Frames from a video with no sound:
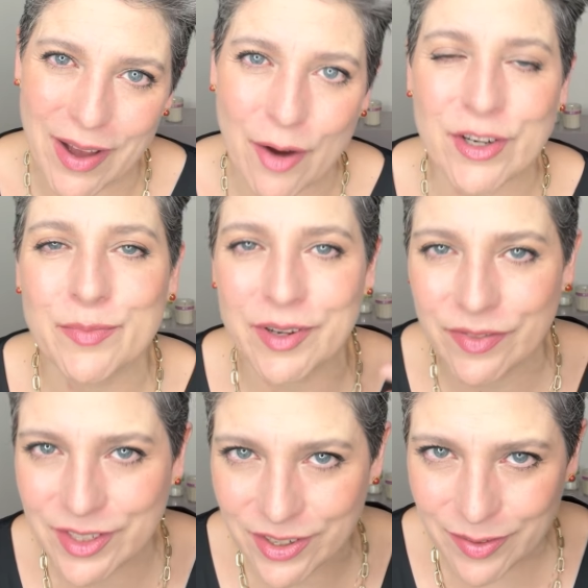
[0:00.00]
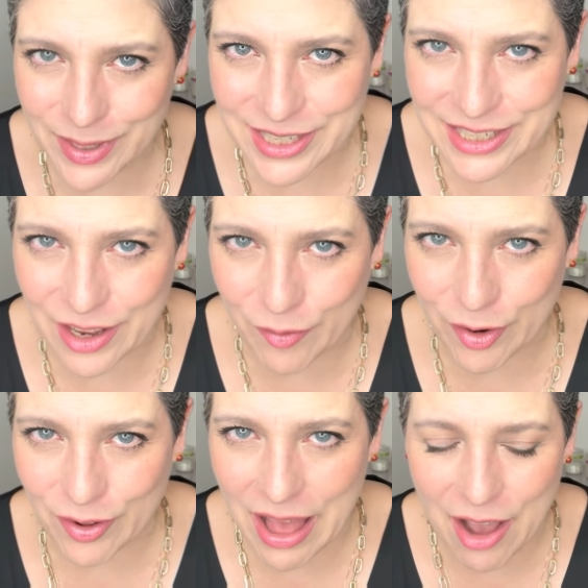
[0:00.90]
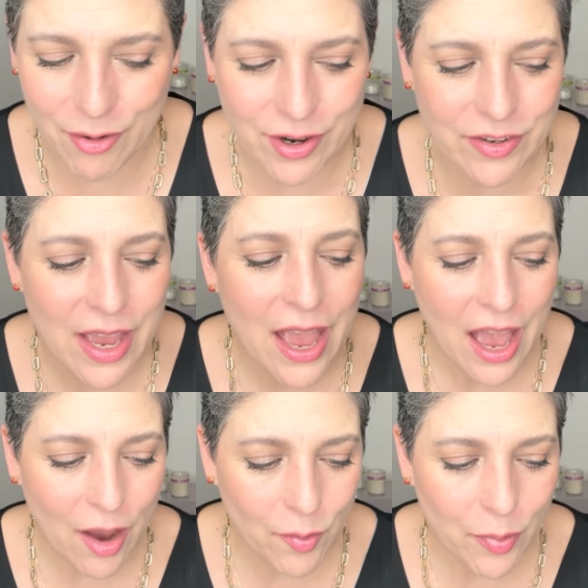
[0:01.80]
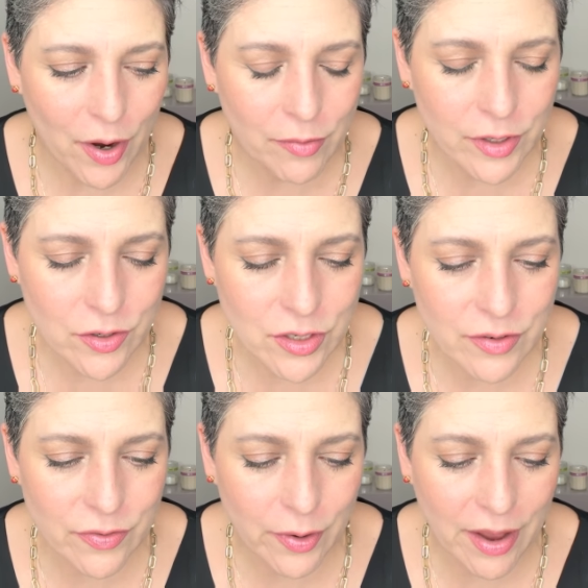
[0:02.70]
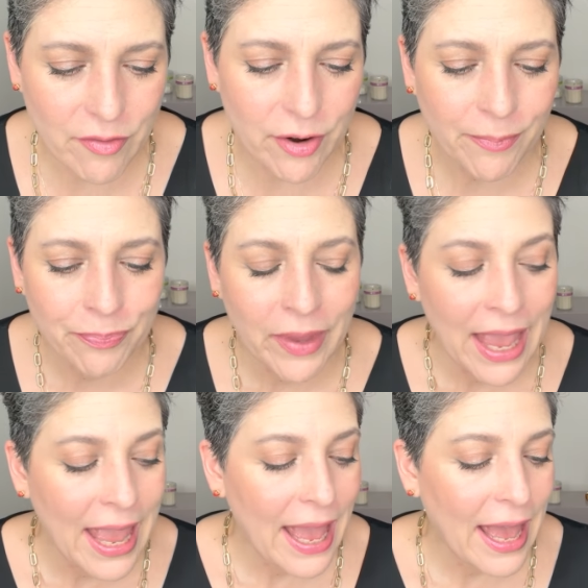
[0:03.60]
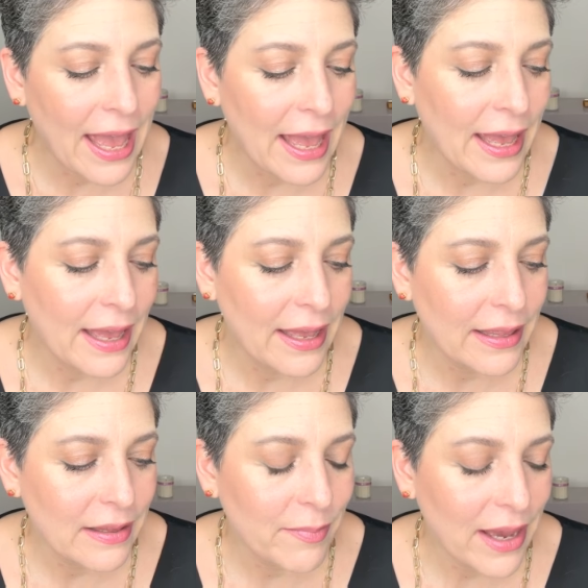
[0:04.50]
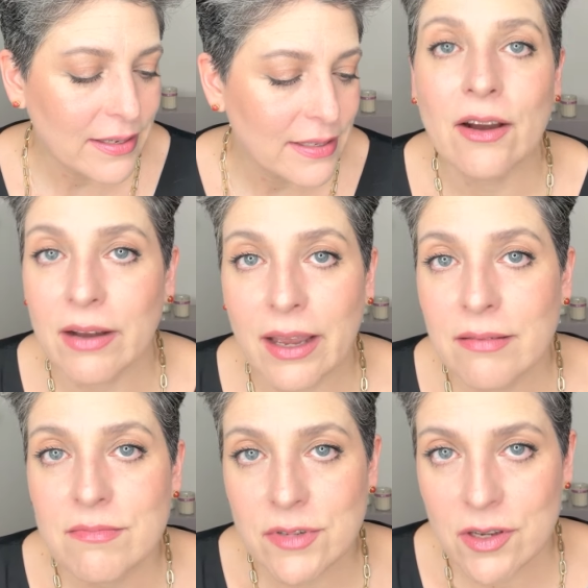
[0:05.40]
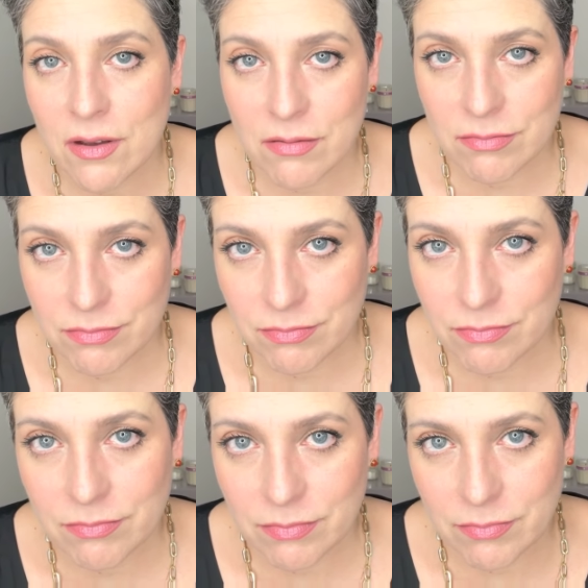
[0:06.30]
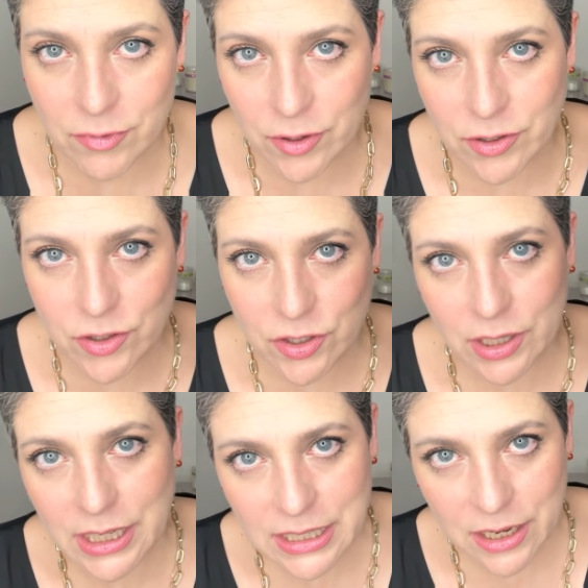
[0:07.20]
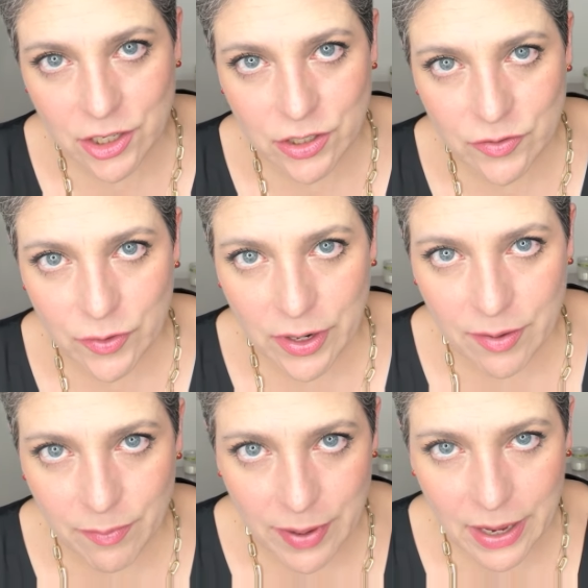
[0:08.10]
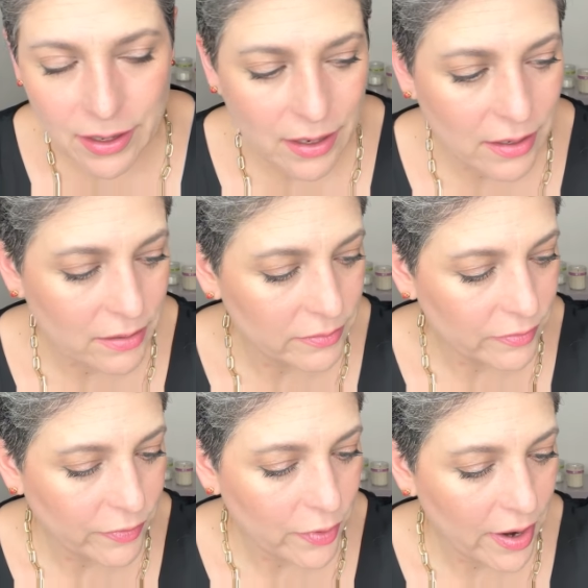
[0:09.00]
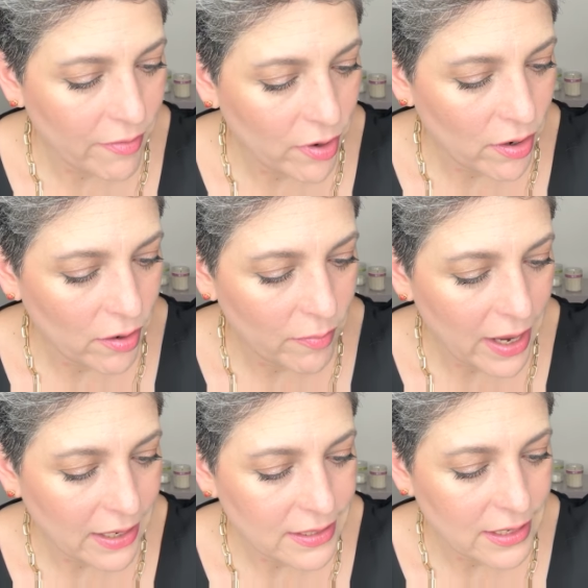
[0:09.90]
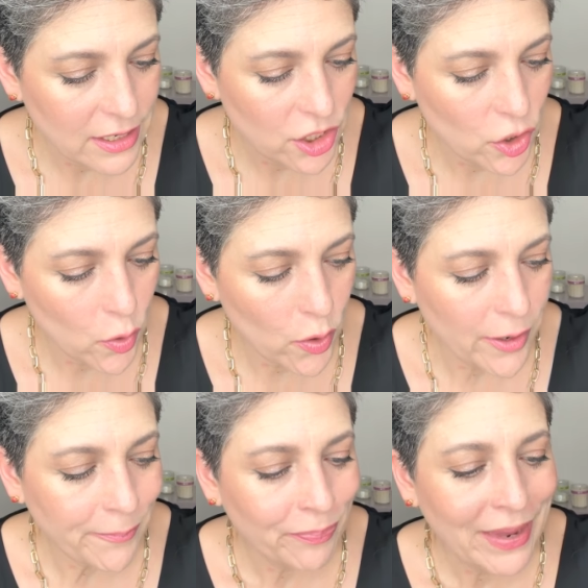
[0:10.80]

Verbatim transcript: hours. But if it's gonna be several hours, I would probably use it forever. Uh, the backs. Okay, so there's Lisa Eldridge for a back uh, forever backstage Dior,